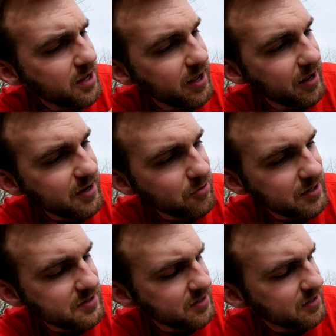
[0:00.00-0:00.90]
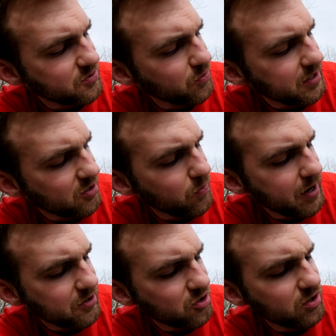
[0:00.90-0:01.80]
And yeah, you can see it's really
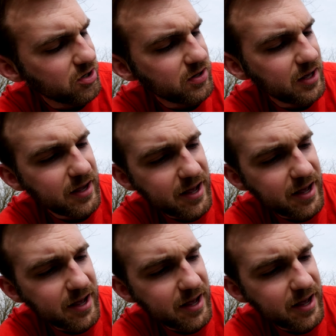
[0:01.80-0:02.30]
quite good looking.